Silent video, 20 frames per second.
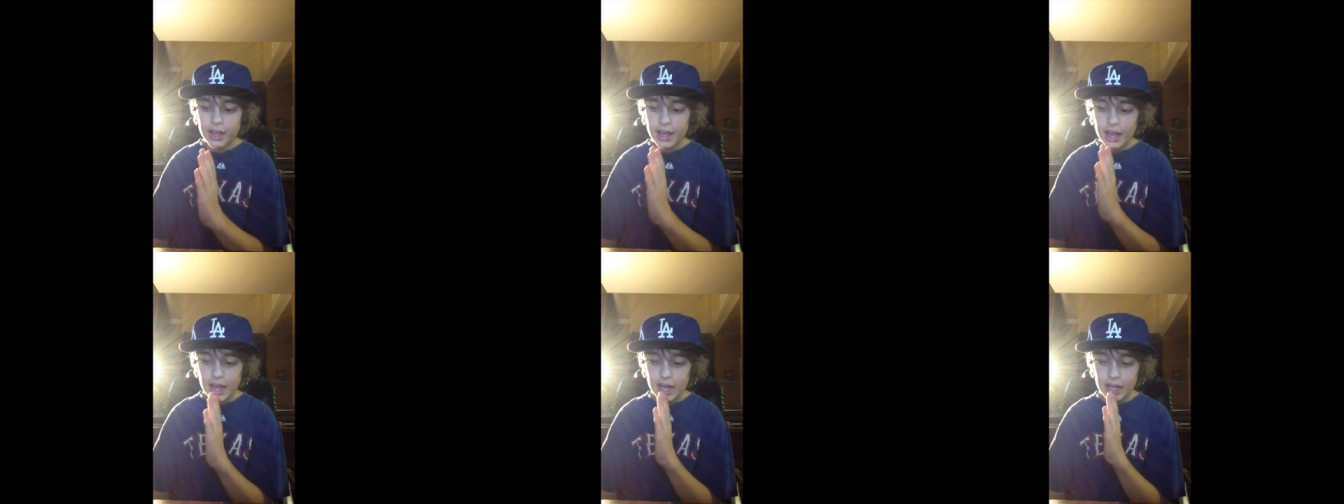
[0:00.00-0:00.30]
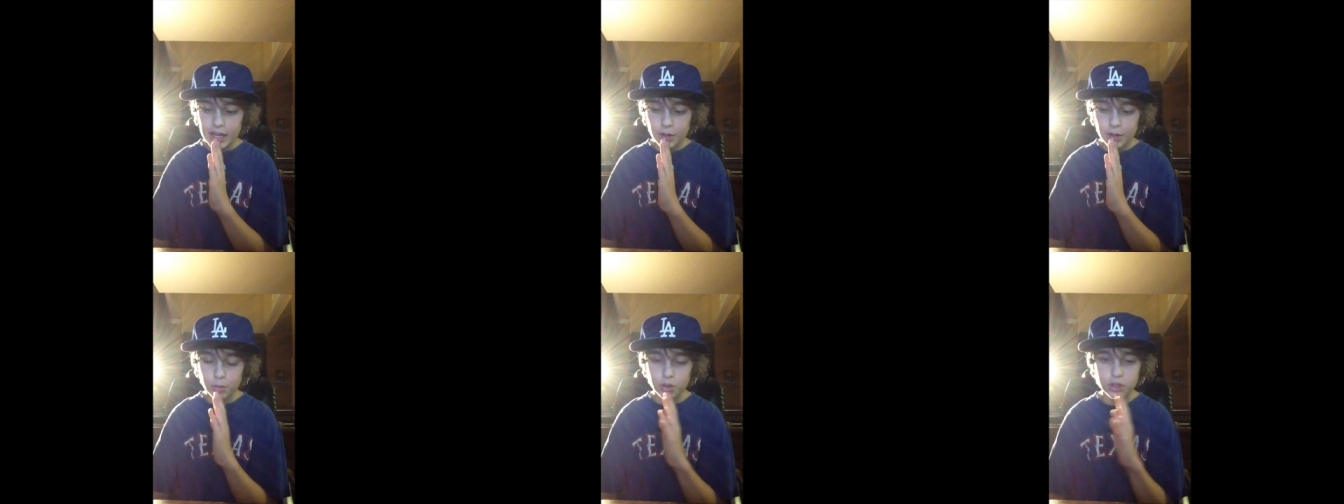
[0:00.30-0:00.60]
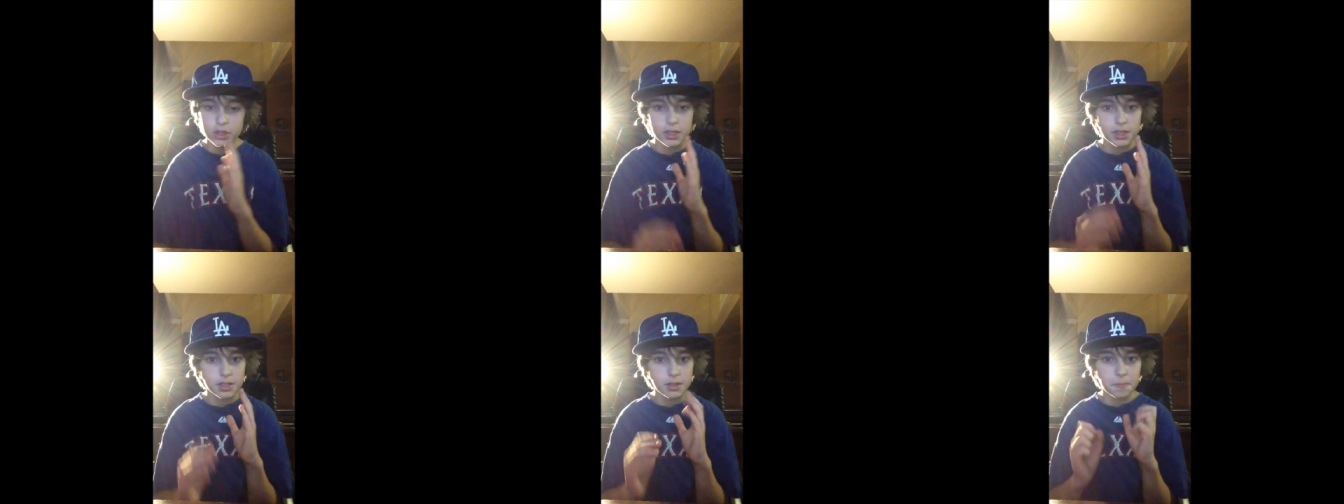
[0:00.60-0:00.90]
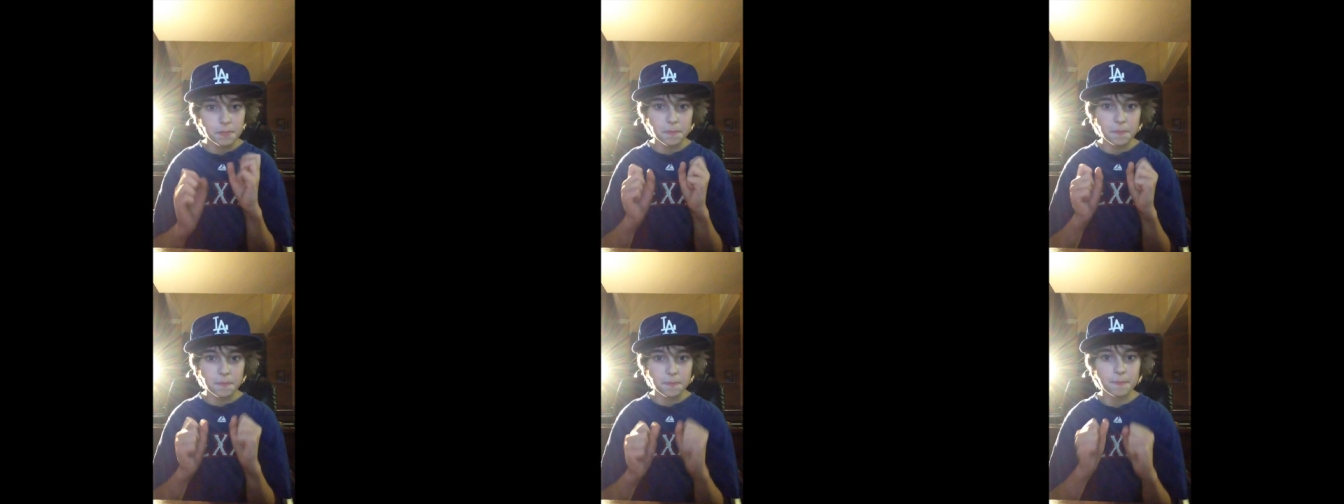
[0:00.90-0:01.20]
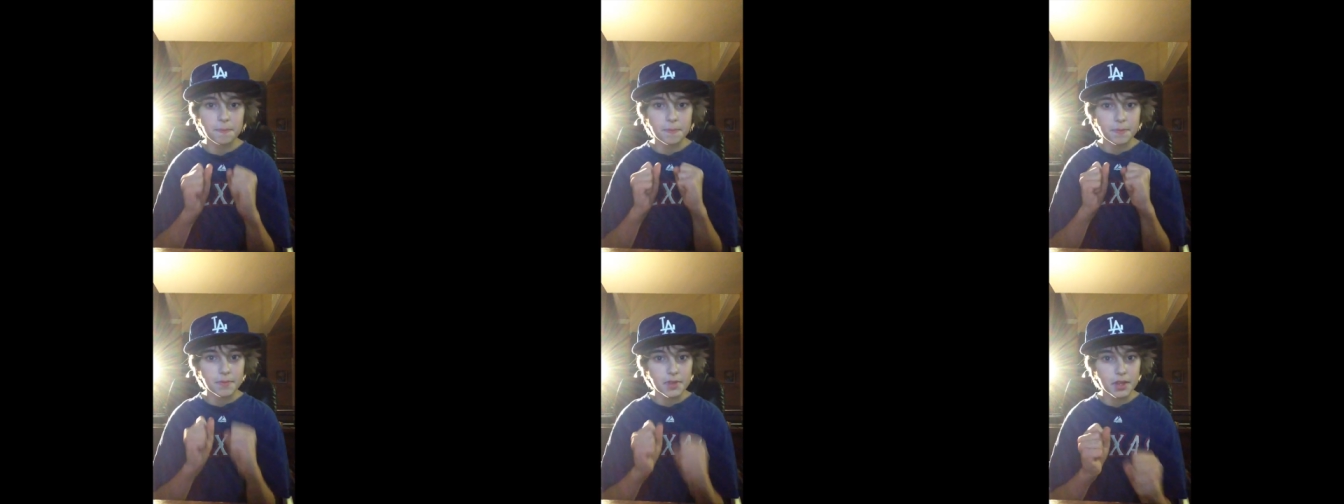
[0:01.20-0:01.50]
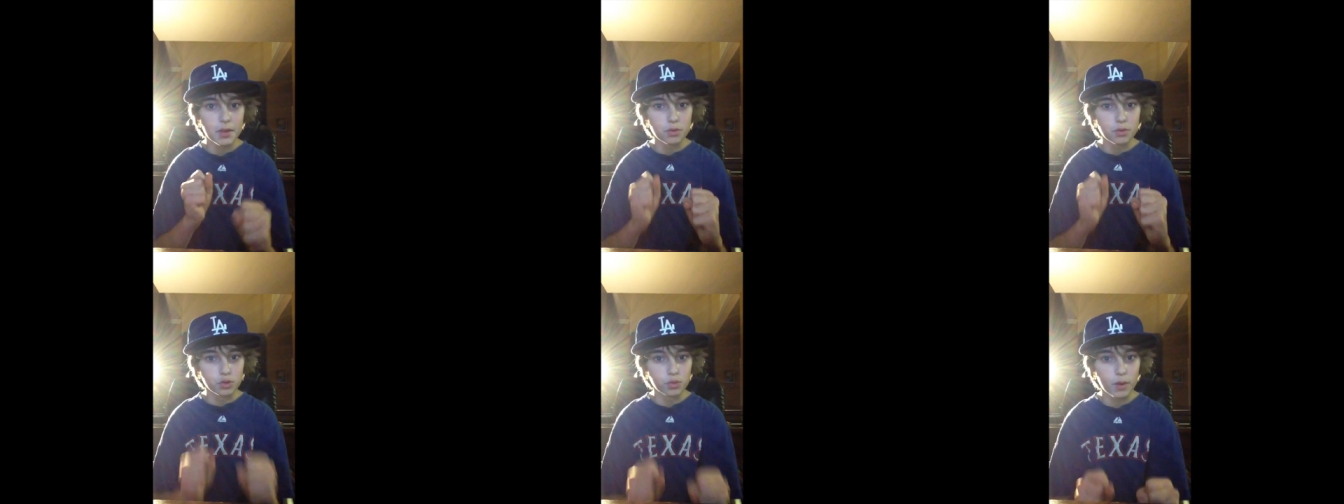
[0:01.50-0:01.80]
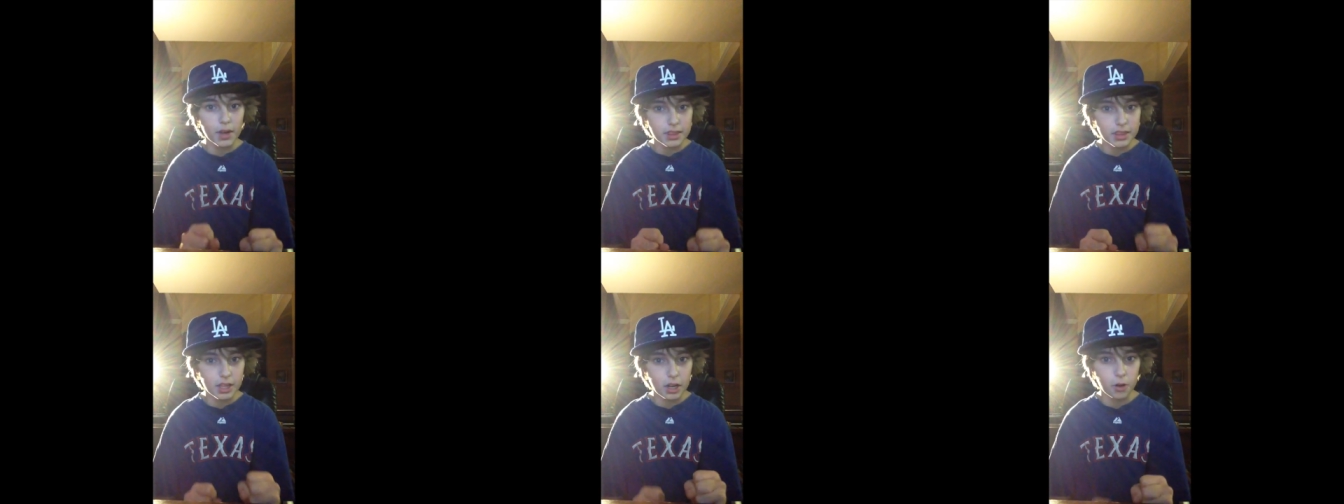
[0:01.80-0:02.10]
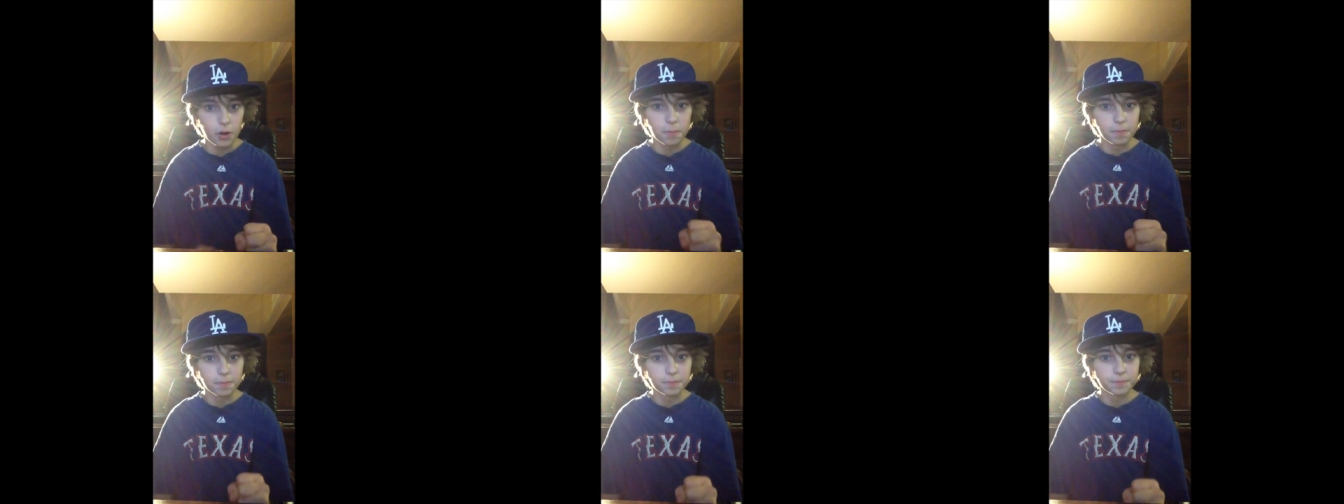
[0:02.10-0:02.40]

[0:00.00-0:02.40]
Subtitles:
and it was right there.